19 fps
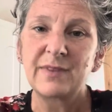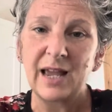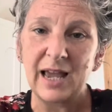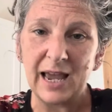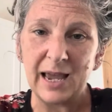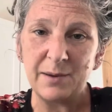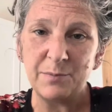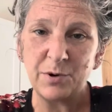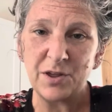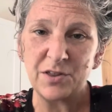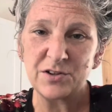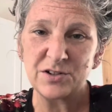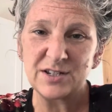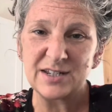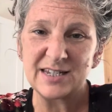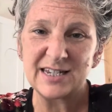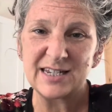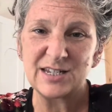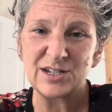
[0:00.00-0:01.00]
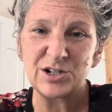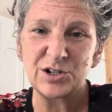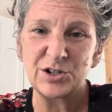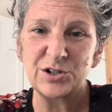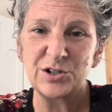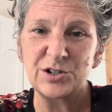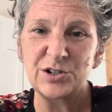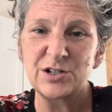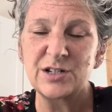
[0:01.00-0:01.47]
Hey brothers and
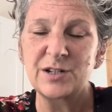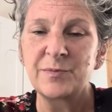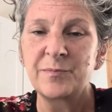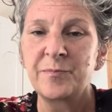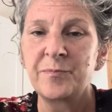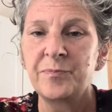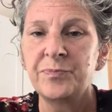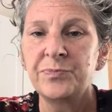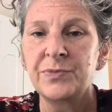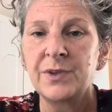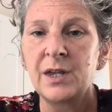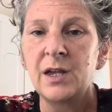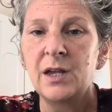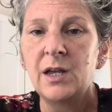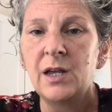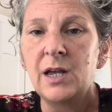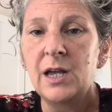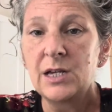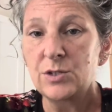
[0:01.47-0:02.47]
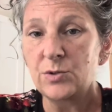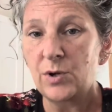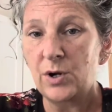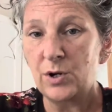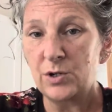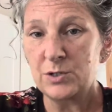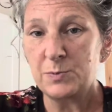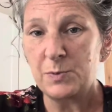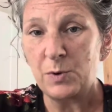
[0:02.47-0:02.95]
sisters. So I
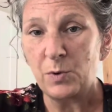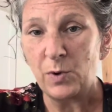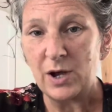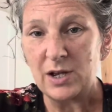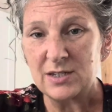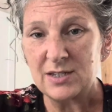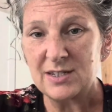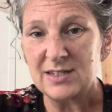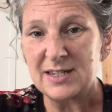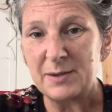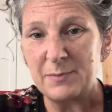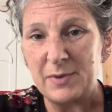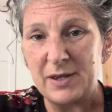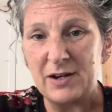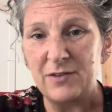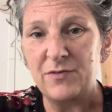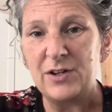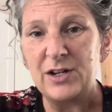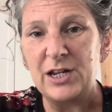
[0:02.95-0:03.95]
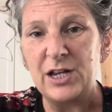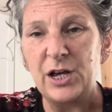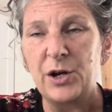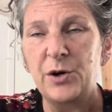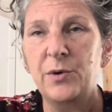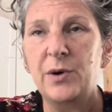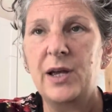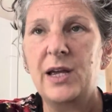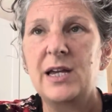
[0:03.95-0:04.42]
know it's been a while since I made a
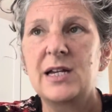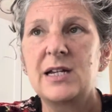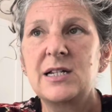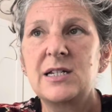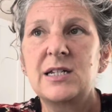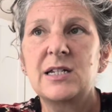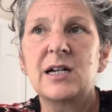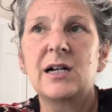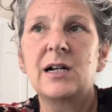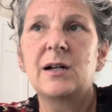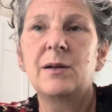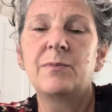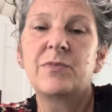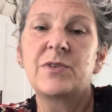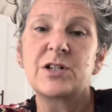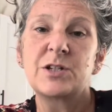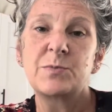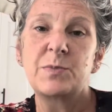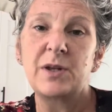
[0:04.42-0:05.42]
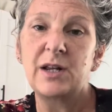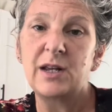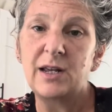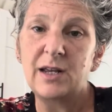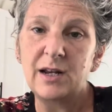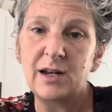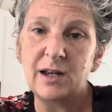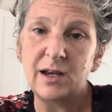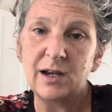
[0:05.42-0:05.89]
video, and there's
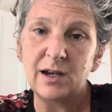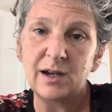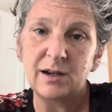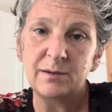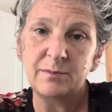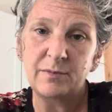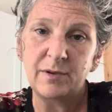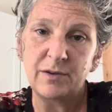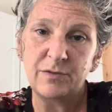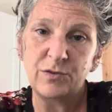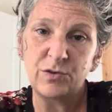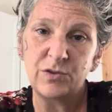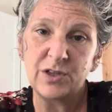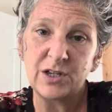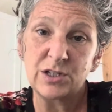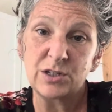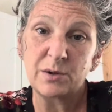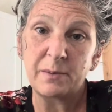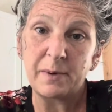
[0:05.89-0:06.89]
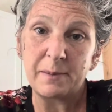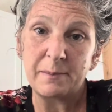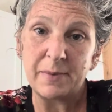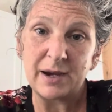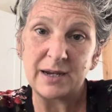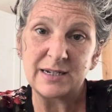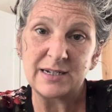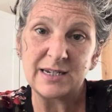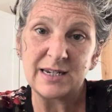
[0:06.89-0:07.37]
been a few things on my
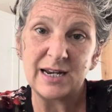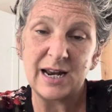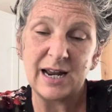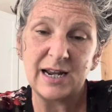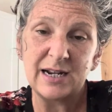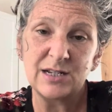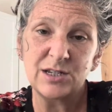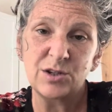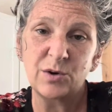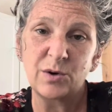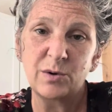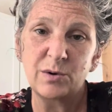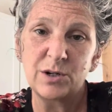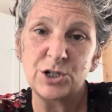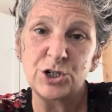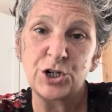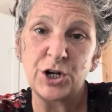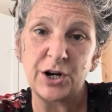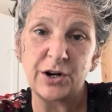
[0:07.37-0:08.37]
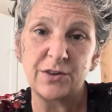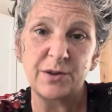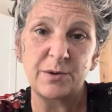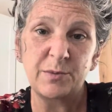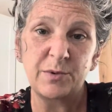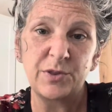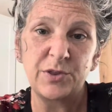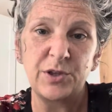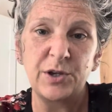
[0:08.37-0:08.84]
mind today, so I want to share
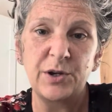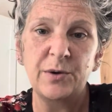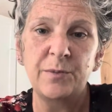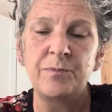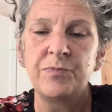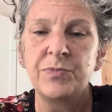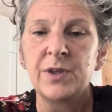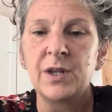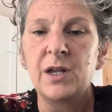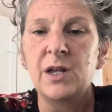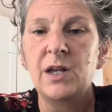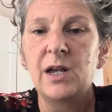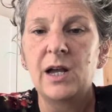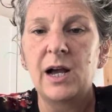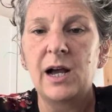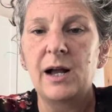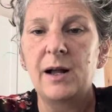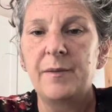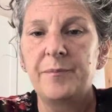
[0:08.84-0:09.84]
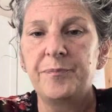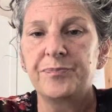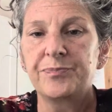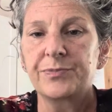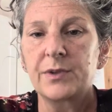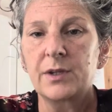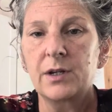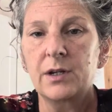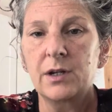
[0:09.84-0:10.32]
them with you.
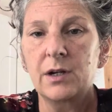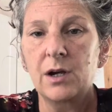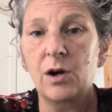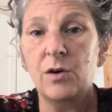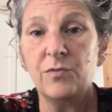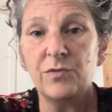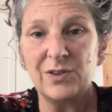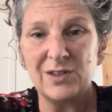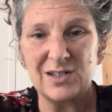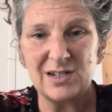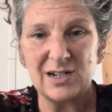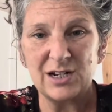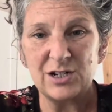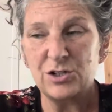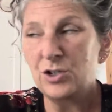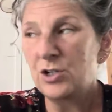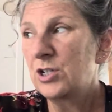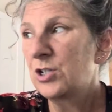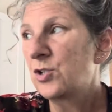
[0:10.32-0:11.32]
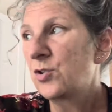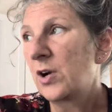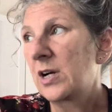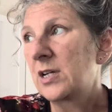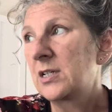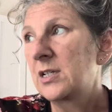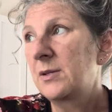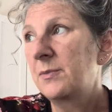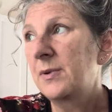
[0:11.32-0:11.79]
Hopefully it's not too
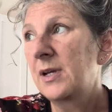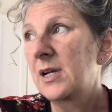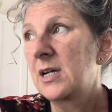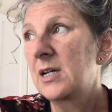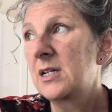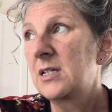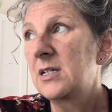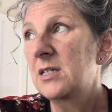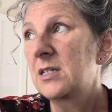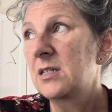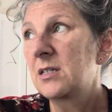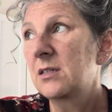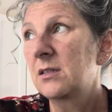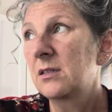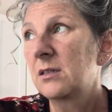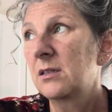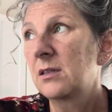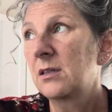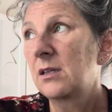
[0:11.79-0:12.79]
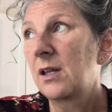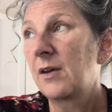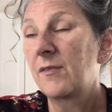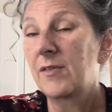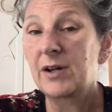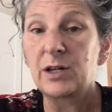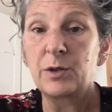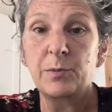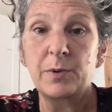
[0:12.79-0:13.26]
distracting because I've
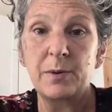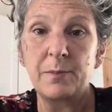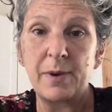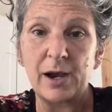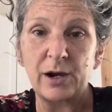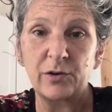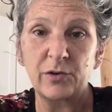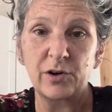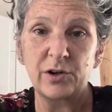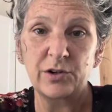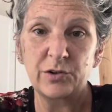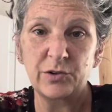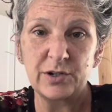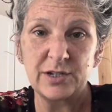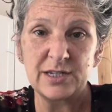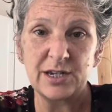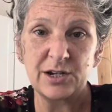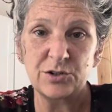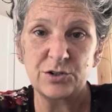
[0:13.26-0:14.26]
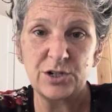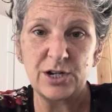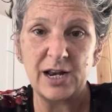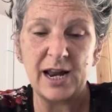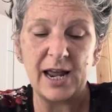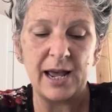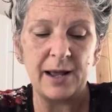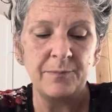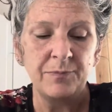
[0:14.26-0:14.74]
got a little bit of background noise here
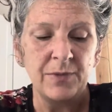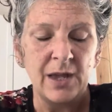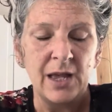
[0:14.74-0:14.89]
today.